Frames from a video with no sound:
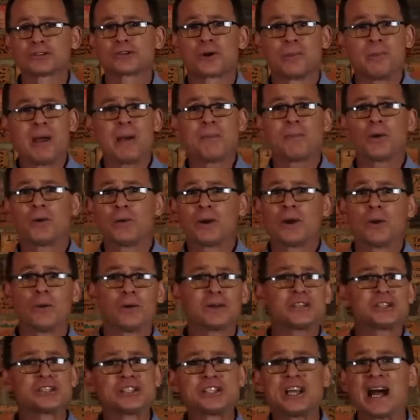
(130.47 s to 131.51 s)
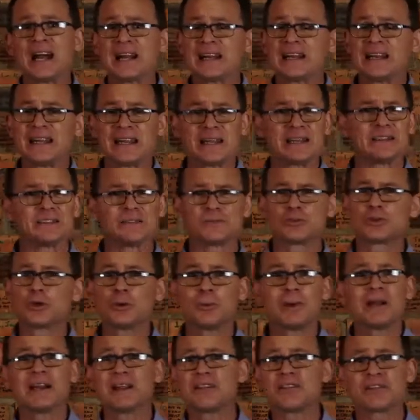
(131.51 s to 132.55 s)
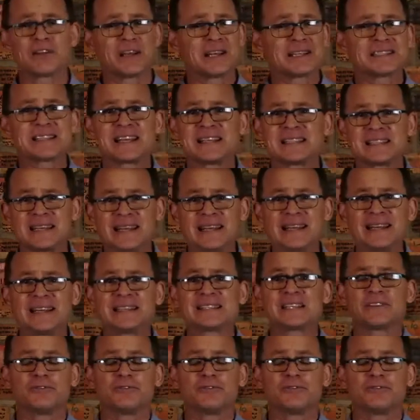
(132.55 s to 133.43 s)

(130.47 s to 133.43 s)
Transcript: Remember, we're always juggling too many things as leaders.